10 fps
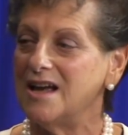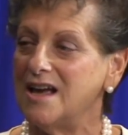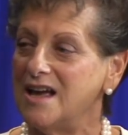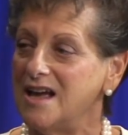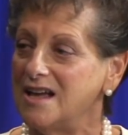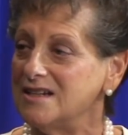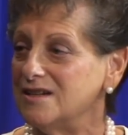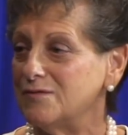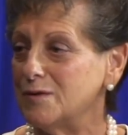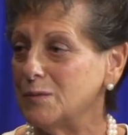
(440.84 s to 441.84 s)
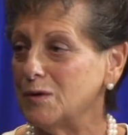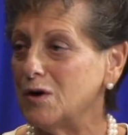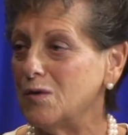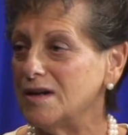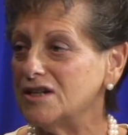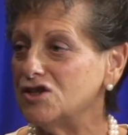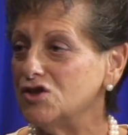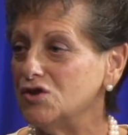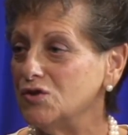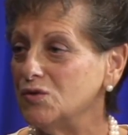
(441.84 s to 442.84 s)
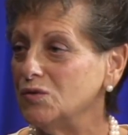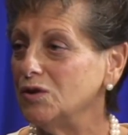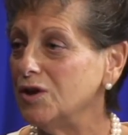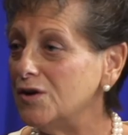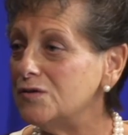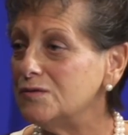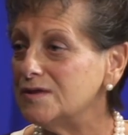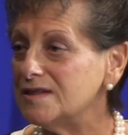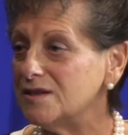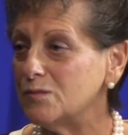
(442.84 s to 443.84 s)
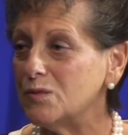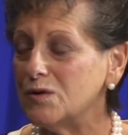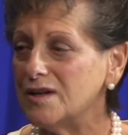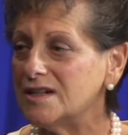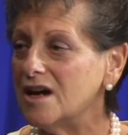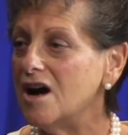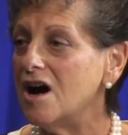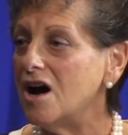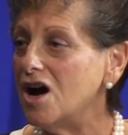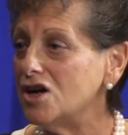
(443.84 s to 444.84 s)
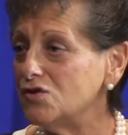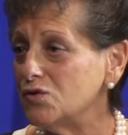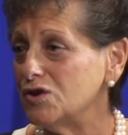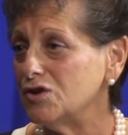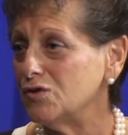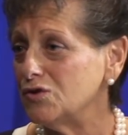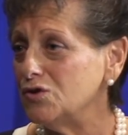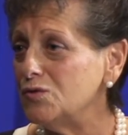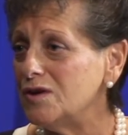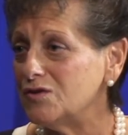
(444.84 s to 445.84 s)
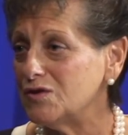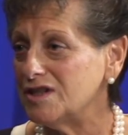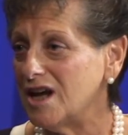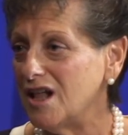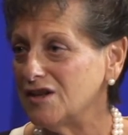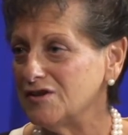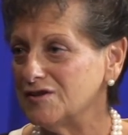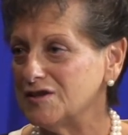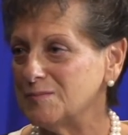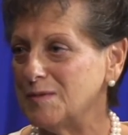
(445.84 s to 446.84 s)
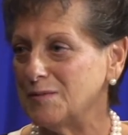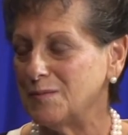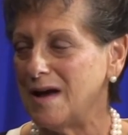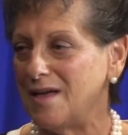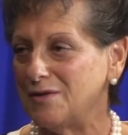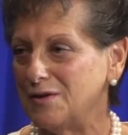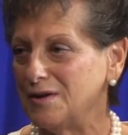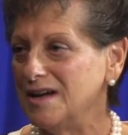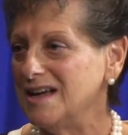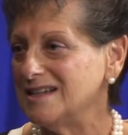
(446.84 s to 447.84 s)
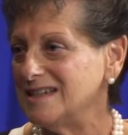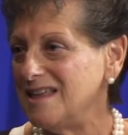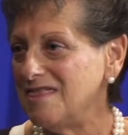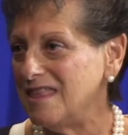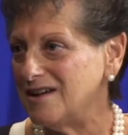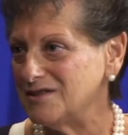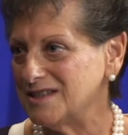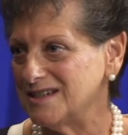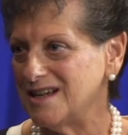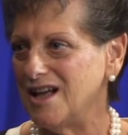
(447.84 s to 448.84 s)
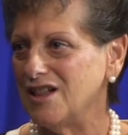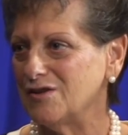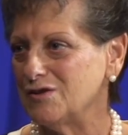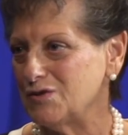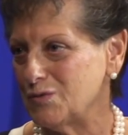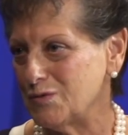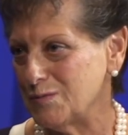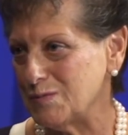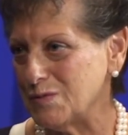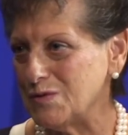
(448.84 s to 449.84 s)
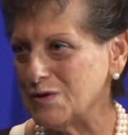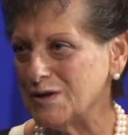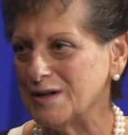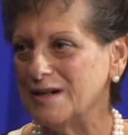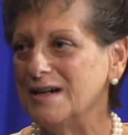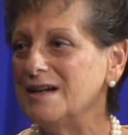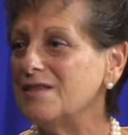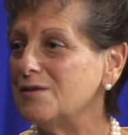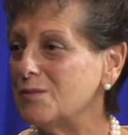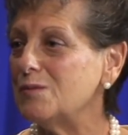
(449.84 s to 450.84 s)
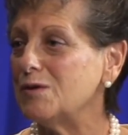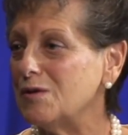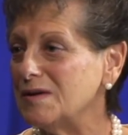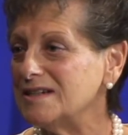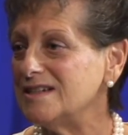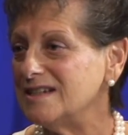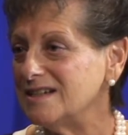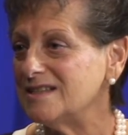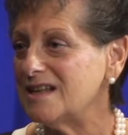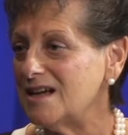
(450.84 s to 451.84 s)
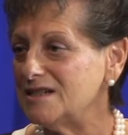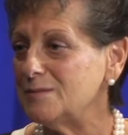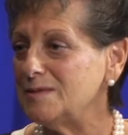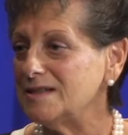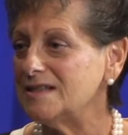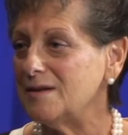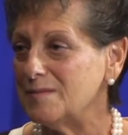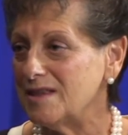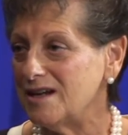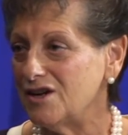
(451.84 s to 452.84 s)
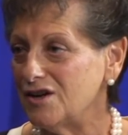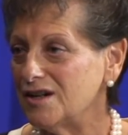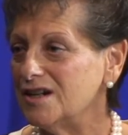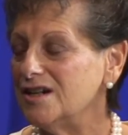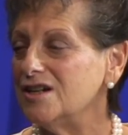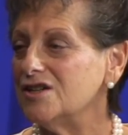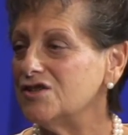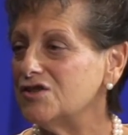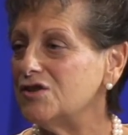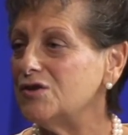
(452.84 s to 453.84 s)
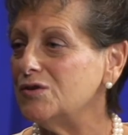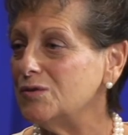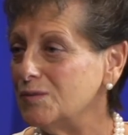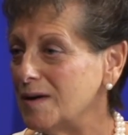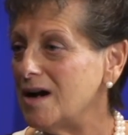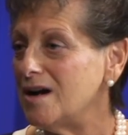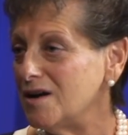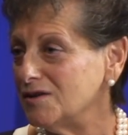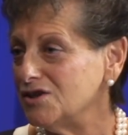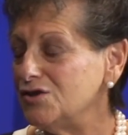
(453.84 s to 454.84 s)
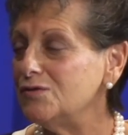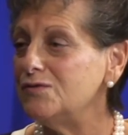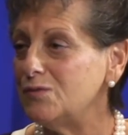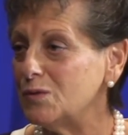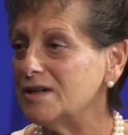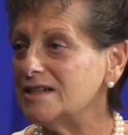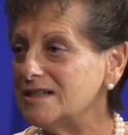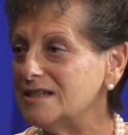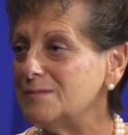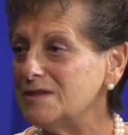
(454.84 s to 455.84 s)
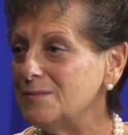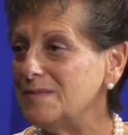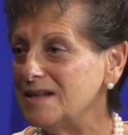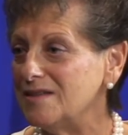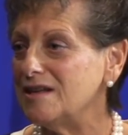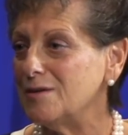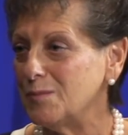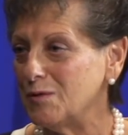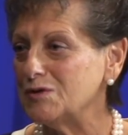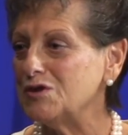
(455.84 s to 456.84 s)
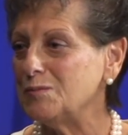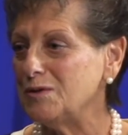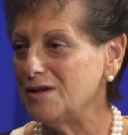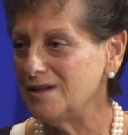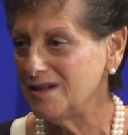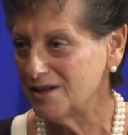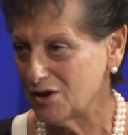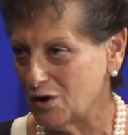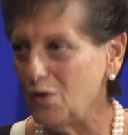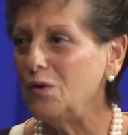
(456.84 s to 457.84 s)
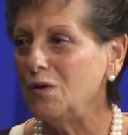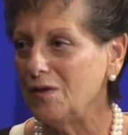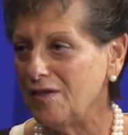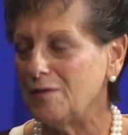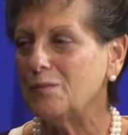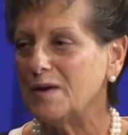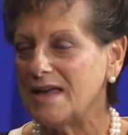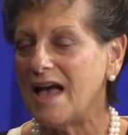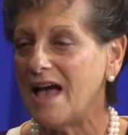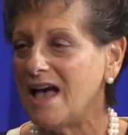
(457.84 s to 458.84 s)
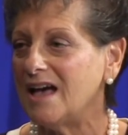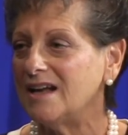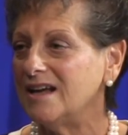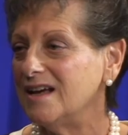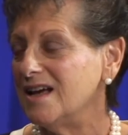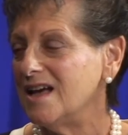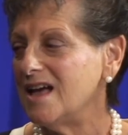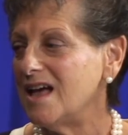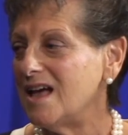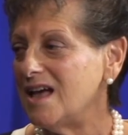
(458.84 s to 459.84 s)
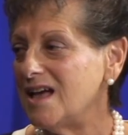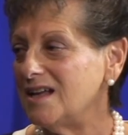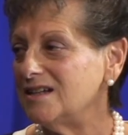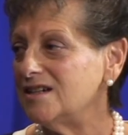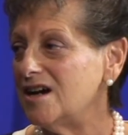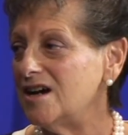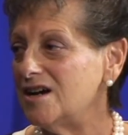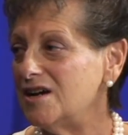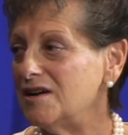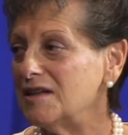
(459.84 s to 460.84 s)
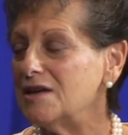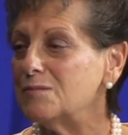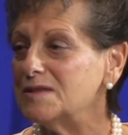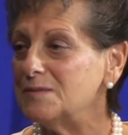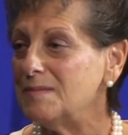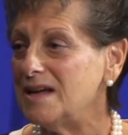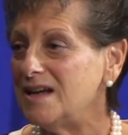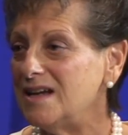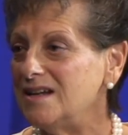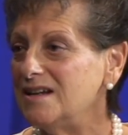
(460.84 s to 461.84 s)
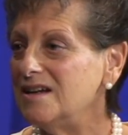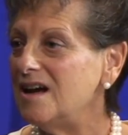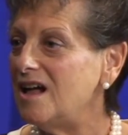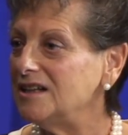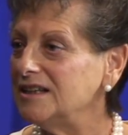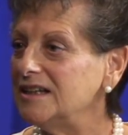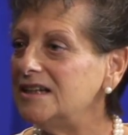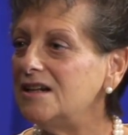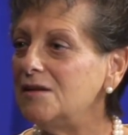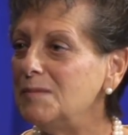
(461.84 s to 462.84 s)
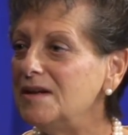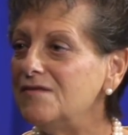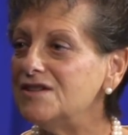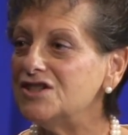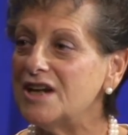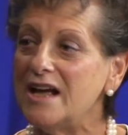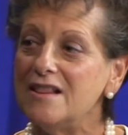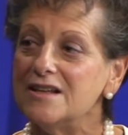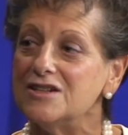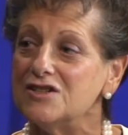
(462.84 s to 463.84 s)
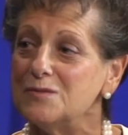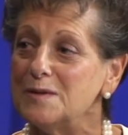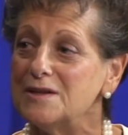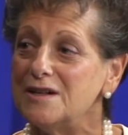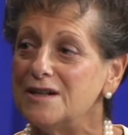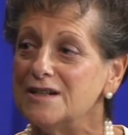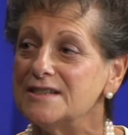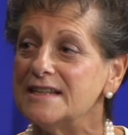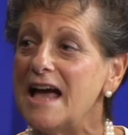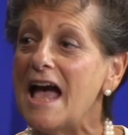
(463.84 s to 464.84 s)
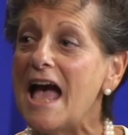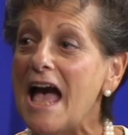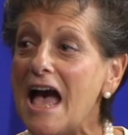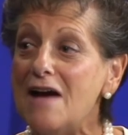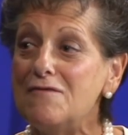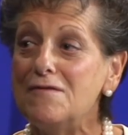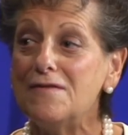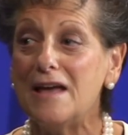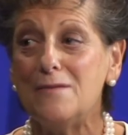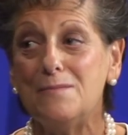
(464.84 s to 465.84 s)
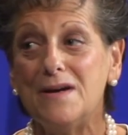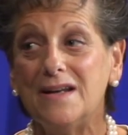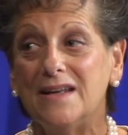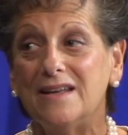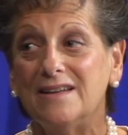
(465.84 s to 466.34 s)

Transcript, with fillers: And if we were going to do loans that weren't one hundred dollars or two hundred dollars, but rather ten thousand dollars or more, that we were going to need a sizable sum there. So uh, two forty seemed to be the approachable goal that we had. And uh, it was made a little bit of a challenge because half of that money